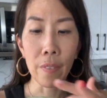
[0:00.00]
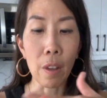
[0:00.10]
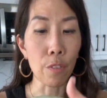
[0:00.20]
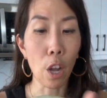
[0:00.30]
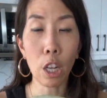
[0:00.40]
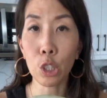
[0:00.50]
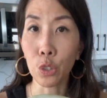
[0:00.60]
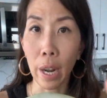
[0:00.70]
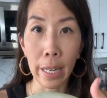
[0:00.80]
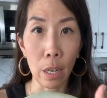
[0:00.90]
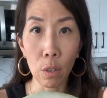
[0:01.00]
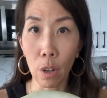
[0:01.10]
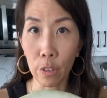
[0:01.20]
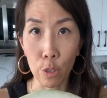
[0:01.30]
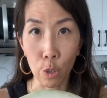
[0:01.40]
They've not dried out
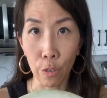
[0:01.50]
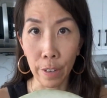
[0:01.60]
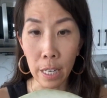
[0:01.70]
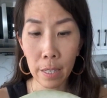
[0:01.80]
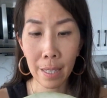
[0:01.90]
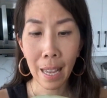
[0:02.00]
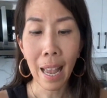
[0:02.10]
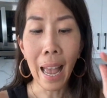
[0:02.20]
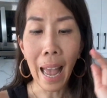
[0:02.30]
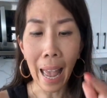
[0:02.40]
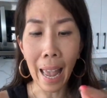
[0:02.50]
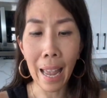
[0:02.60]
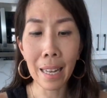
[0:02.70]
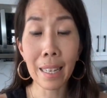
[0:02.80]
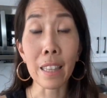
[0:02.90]
on the surface
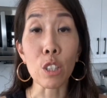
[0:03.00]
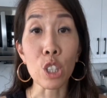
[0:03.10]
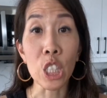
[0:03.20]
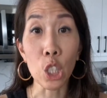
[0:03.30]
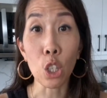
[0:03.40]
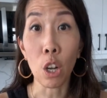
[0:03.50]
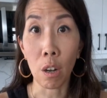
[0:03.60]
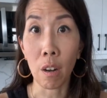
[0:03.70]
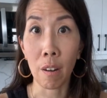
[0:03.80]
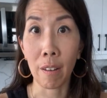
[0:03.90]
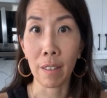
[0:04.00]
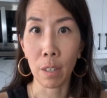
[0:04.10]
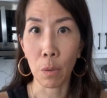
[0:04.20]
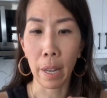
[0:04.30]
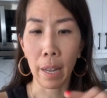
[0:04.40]
and they're still hard,
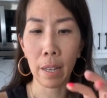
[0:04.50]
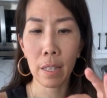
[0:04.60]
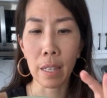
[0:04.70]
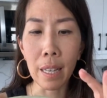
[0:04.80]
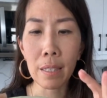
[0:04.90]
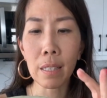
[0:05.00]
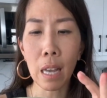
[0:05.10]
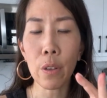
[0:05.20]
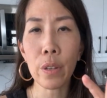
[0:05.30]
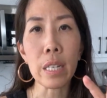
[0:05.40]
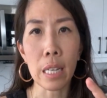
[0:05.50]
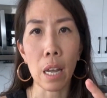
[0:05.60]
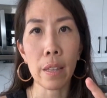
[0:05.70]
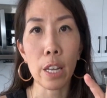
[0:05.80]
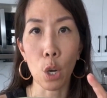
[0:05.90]
okay? This is how you can
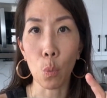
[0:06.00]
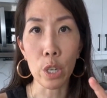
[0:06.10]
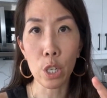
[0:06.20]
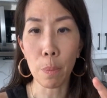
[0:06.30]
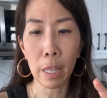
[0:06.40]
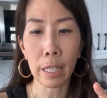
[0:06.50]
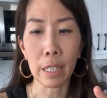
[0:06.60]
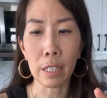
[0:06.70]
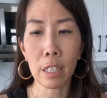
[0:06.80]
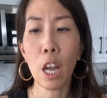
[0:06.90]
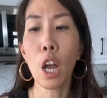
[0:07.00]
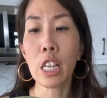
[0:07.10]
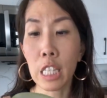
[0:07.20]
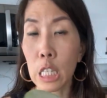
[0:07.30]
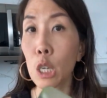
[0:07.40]
tell that your winter melon is
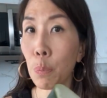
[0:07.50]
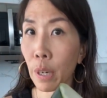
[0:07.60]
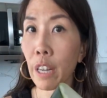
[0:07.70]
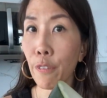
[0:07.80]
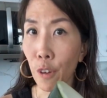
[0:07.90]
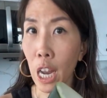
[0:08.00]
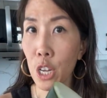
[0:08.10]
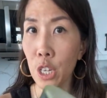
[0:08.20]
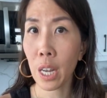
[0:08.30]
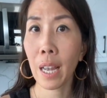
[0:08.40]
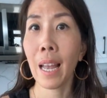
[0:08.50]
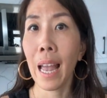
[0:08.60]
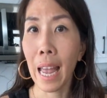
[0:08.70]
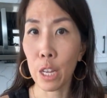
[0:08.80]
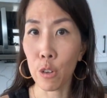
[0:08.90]
still pretty fresh
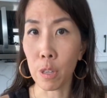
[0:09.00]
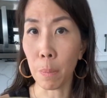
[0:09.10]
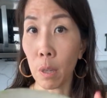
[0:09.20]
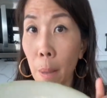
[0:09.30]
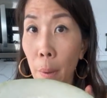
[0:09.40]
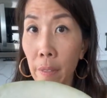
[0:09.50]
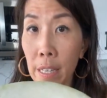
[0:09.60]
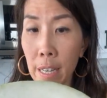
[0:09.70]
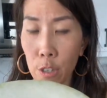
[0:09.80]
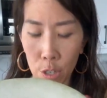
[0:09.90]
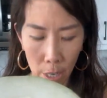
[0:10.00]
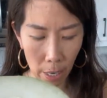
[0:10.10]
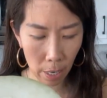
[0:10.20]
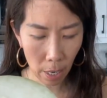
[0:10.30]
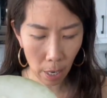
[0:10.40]
and usable. I bought this
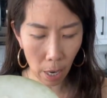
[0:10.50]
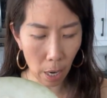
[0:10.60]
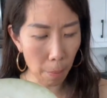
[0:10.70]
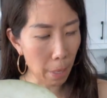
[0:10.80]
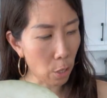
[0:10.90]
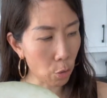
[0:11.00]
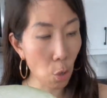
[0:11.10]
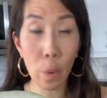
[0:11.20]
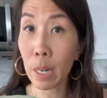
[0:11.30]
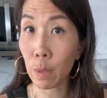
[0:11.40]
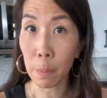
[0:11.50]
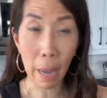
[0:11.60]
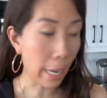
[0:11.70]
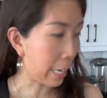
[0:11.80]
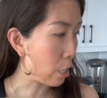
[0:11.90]
yesterday. I don't know when it was
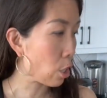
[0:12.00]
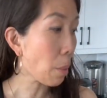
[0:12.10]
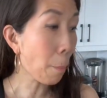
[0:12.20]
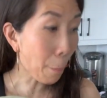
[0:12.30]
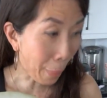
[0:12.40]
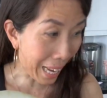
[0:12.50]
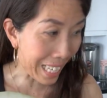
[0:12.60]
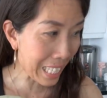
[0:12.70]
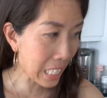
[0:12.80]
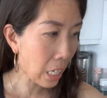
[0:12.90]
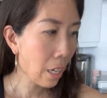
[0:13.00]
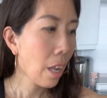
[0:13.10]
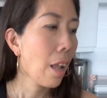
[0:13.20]
packaged, but